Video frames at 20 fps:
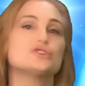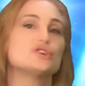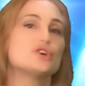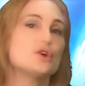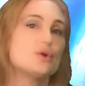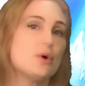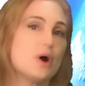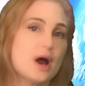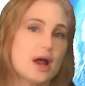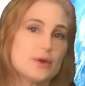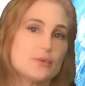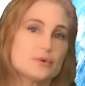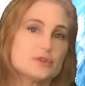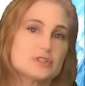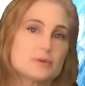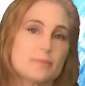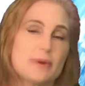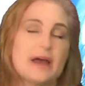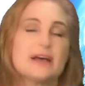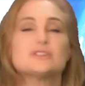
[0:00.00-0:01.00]
So you
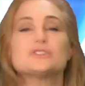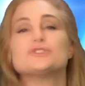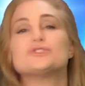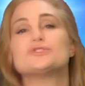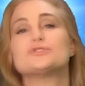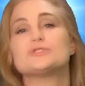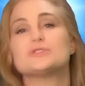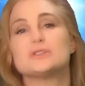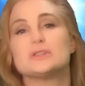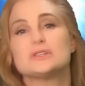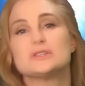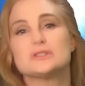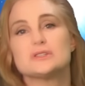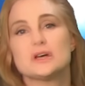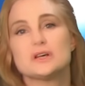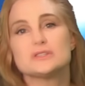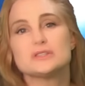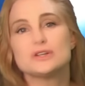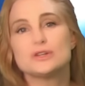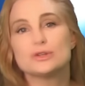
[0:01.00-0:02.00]
high-risk passengers, and this
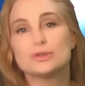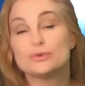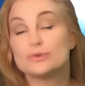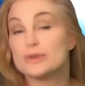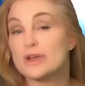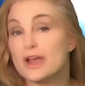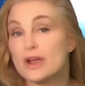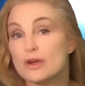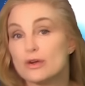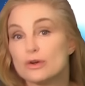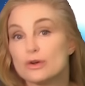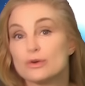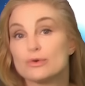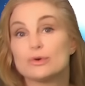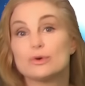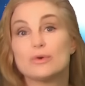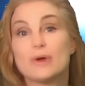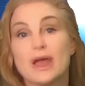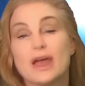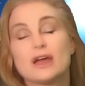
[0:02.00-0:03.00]
does include air
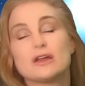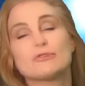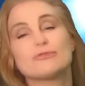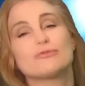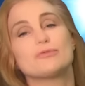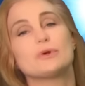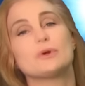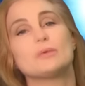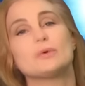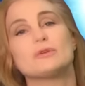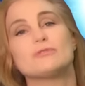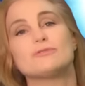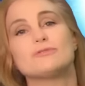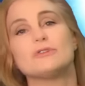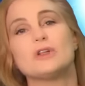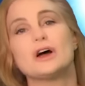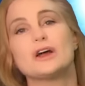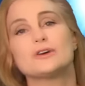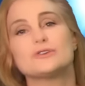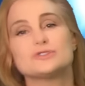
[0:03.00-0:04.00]
crew and frequent
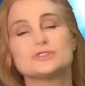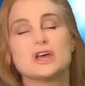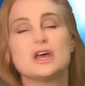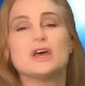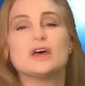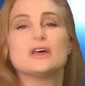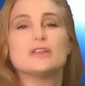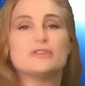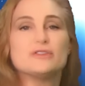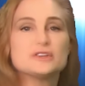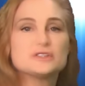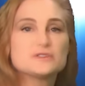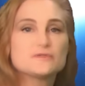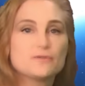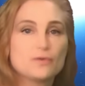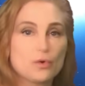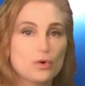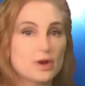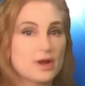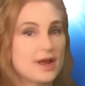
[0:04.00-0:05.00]
flyers, this
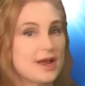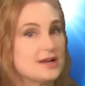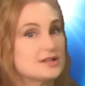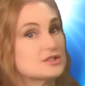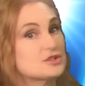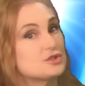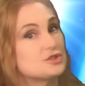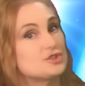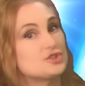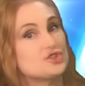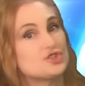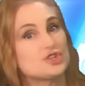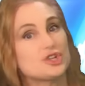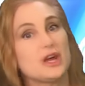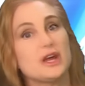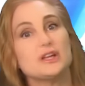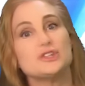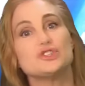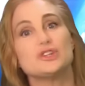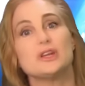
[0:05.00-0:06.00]
forecast could
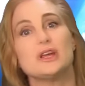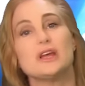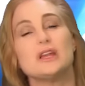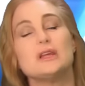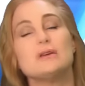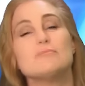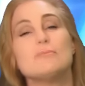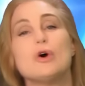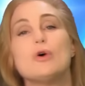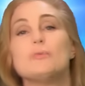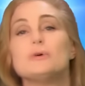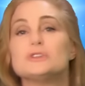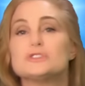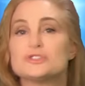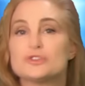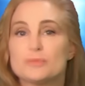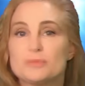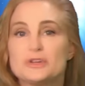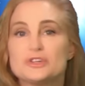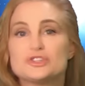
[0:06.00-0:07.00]
change at any moment,
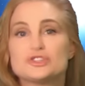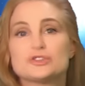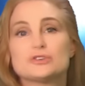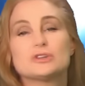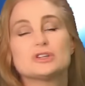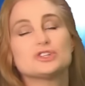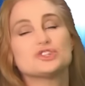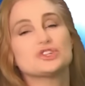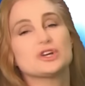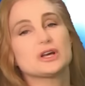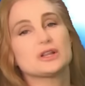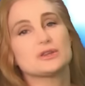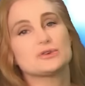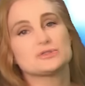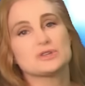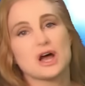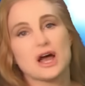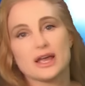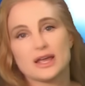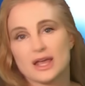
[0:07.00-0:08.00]
so be sure to check
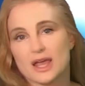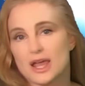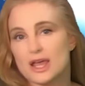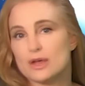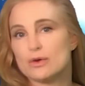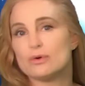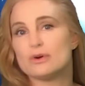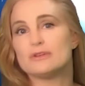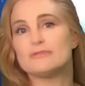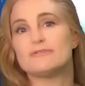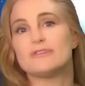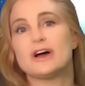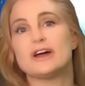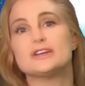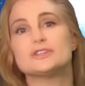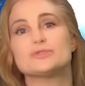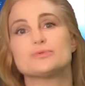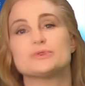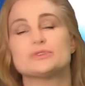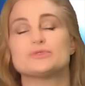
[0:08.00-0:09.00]
those ICAO
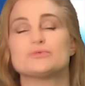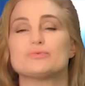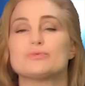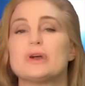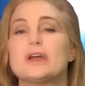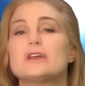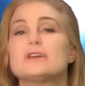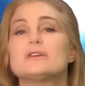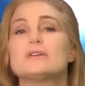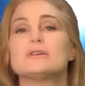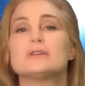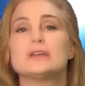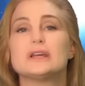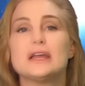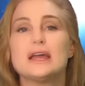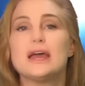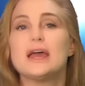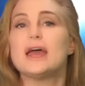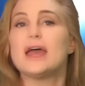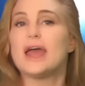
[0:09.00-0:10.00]
advisories
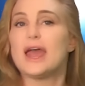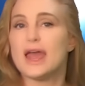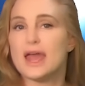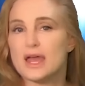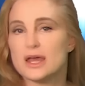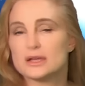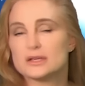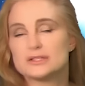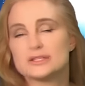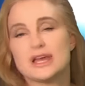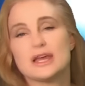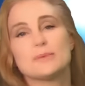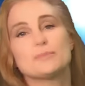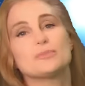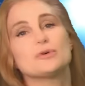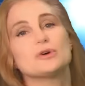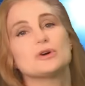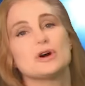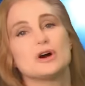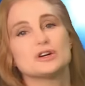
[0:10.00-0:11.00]
regularly and take
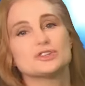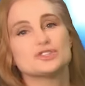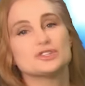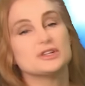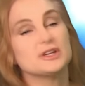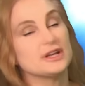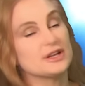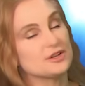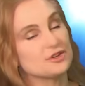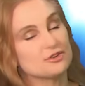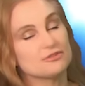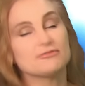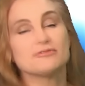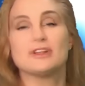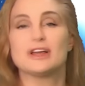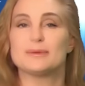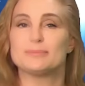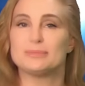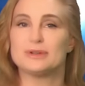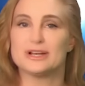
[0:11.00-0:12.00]
precaution in your
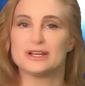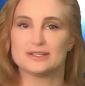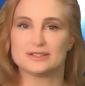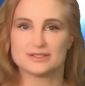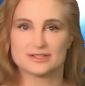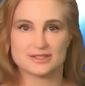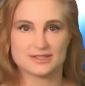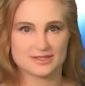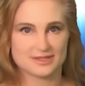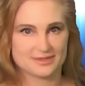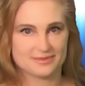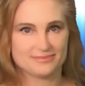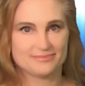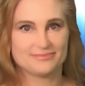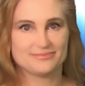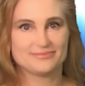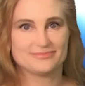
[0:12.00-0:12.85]
flight plans.